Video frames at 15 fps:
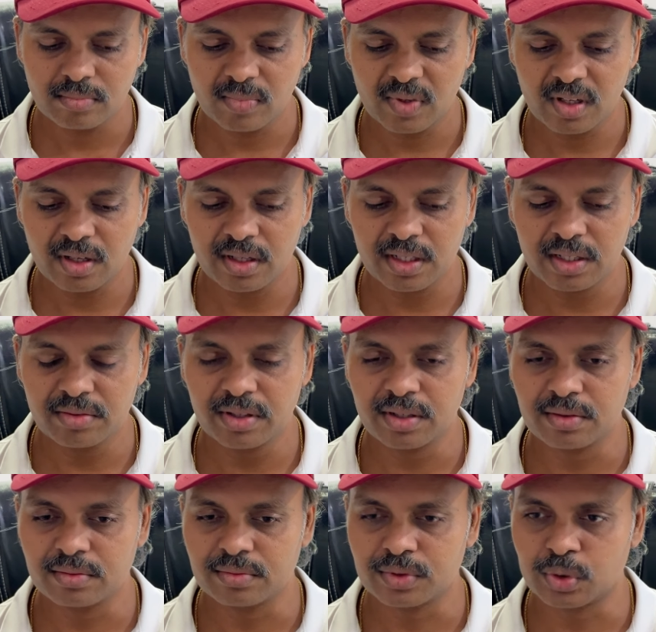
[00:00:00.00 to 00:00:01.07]
or
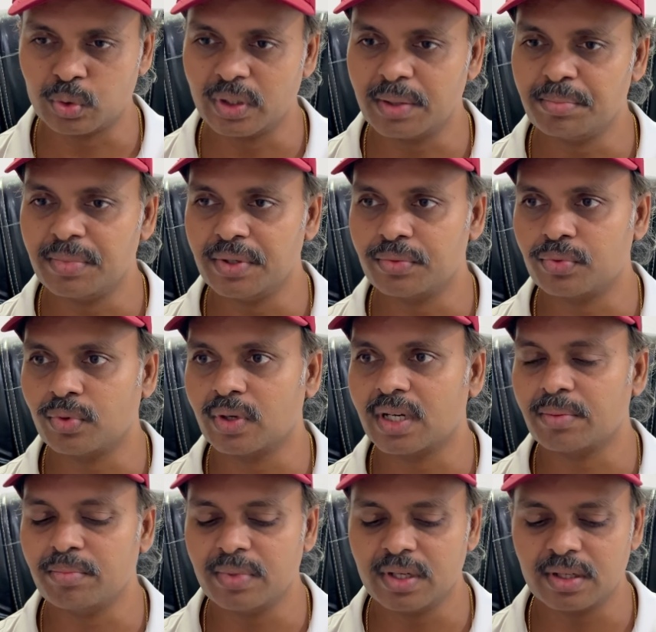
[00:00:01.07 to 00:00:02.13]
even 2 MB, 4
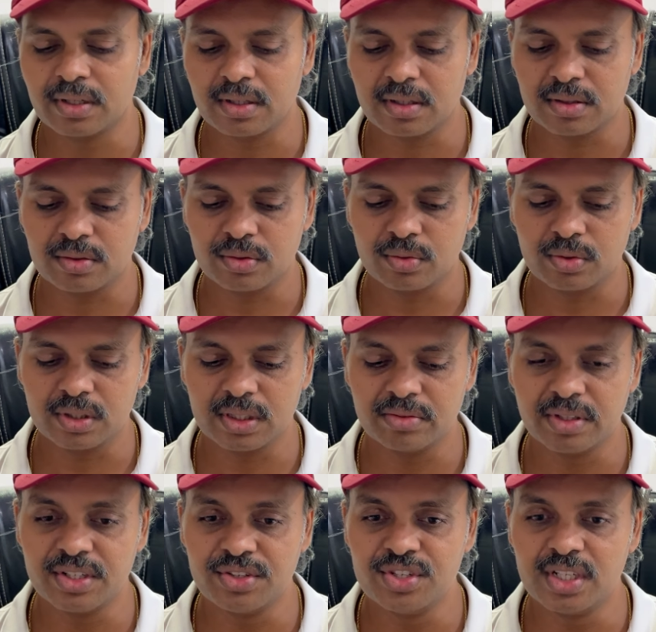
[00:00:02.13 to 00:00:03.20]
MB,
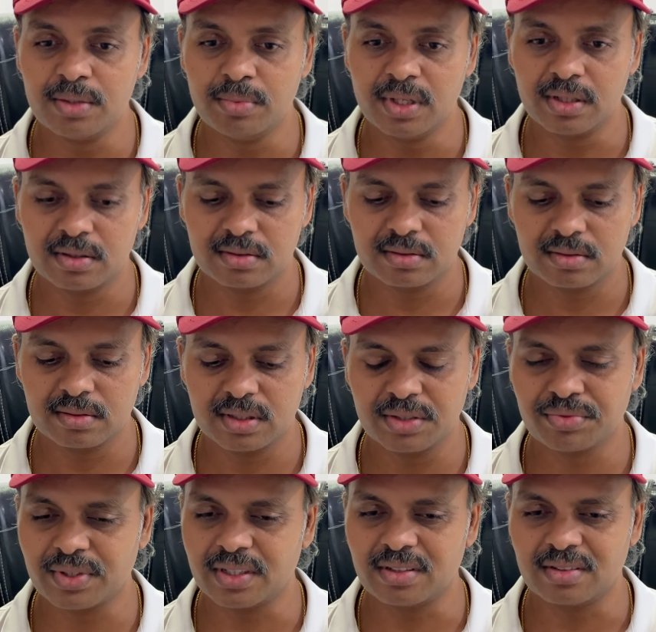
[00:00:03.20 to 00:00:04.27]
even GB,
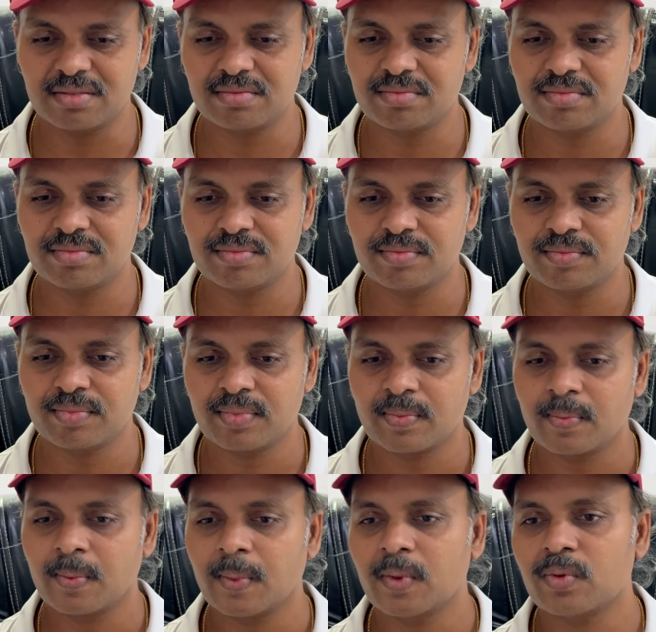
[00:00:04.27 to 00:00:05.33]
different.
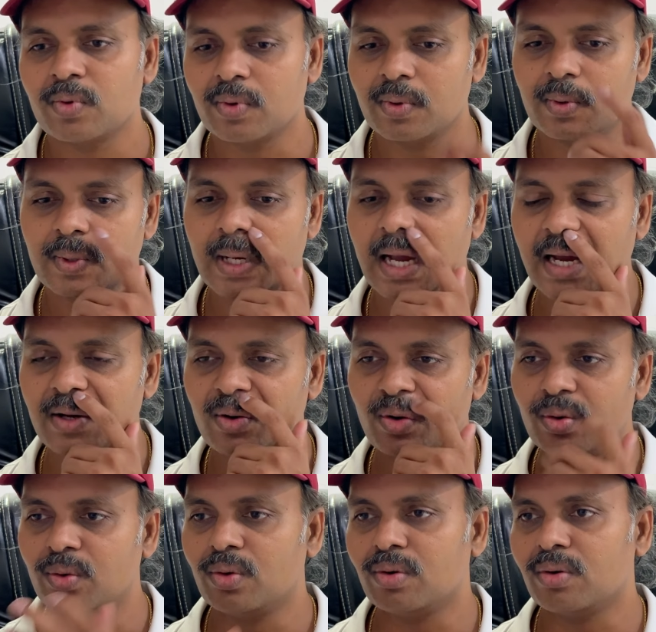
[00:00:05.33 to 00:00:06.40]
So I
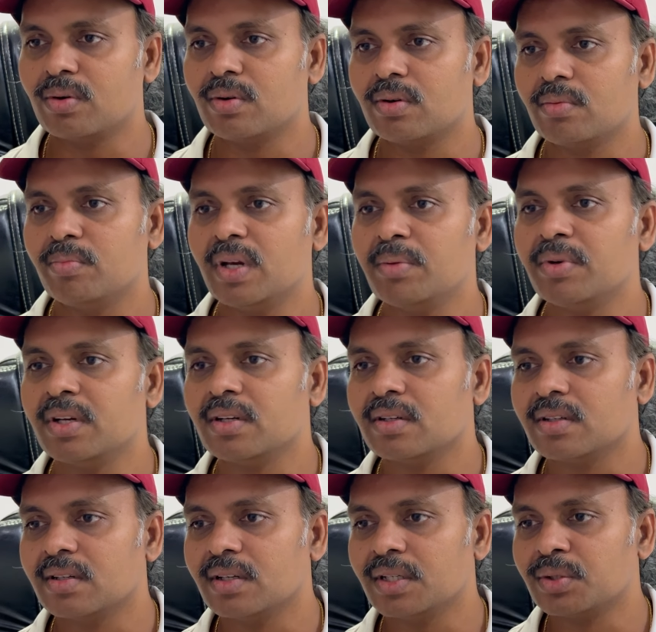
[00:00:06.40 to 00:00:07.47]
don't know,
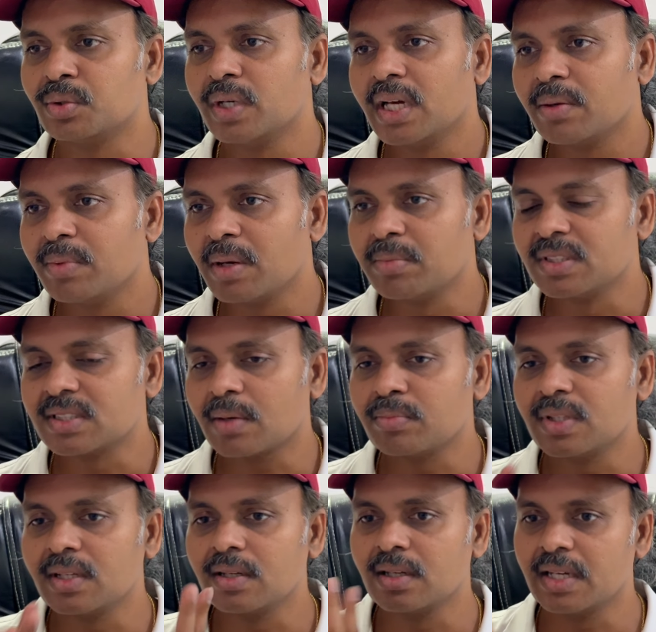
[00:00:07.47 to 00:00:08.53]
maybe today maybe
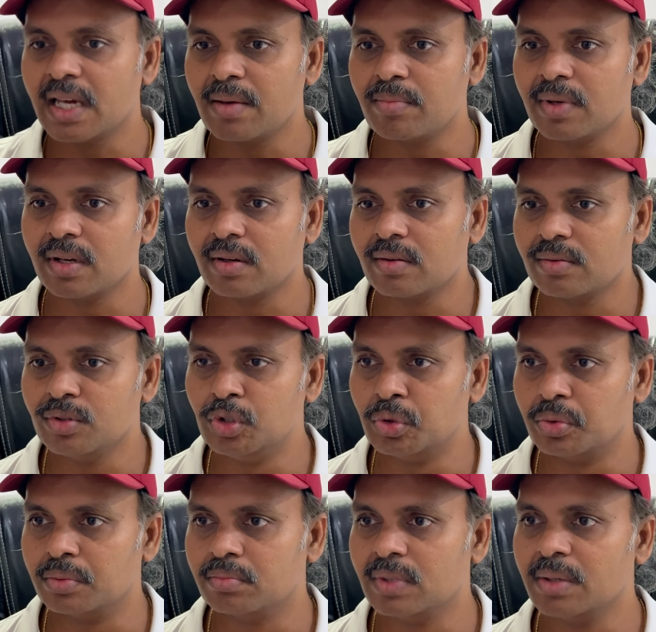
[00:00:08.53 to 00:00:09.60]
something came in
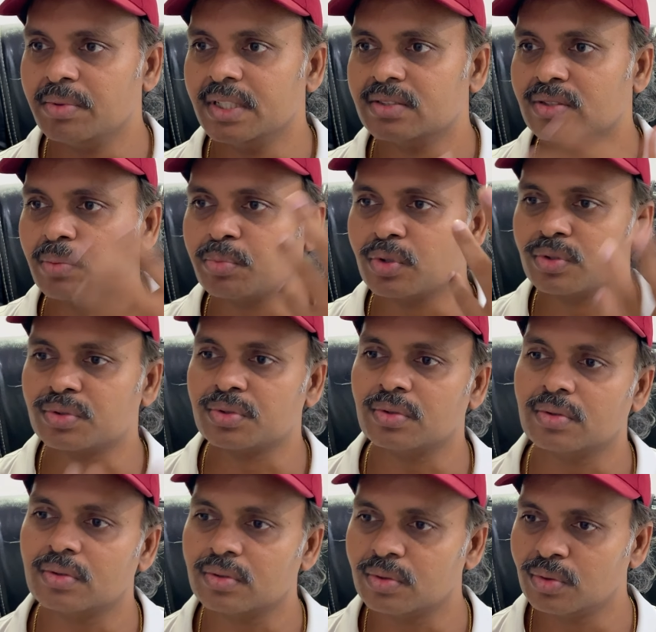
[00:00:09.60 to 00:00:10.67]
new, maybe it supports
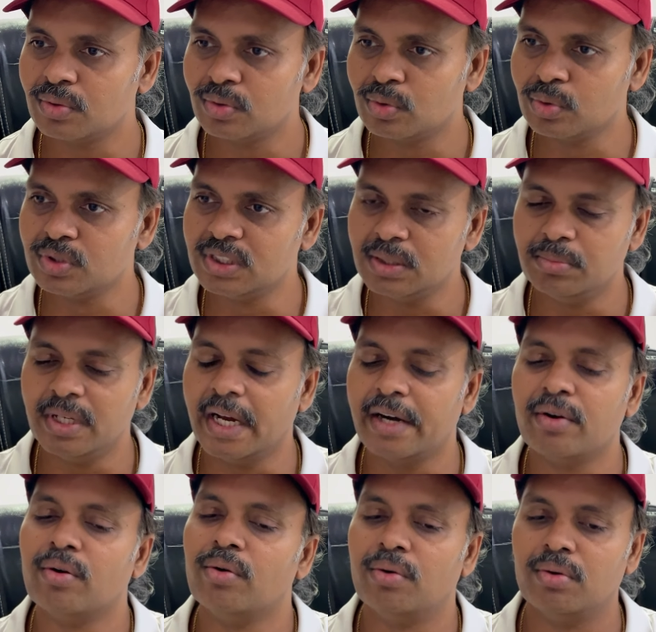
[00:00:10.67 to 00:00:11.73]
2 GB, I
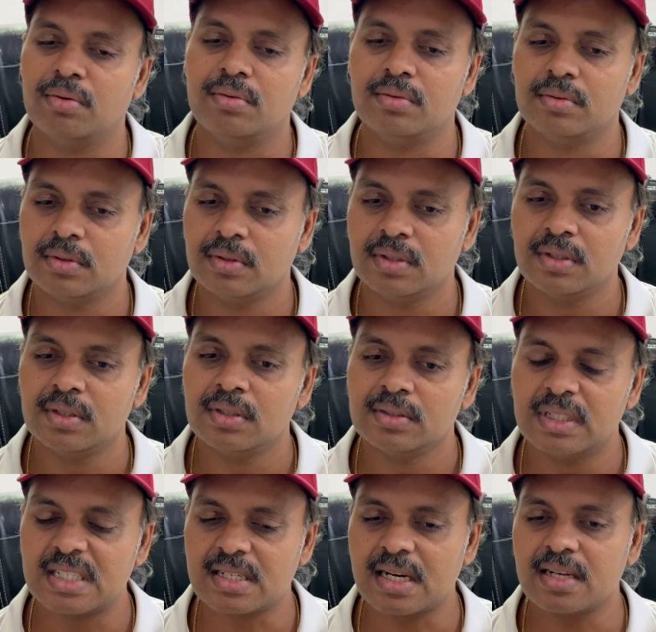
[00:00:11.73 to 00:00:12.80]
don't know.
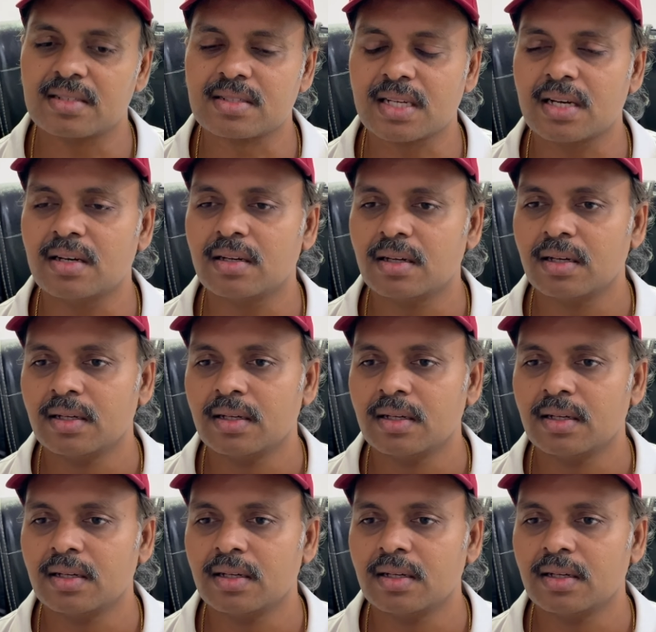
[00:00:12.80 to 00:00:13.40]
Just understand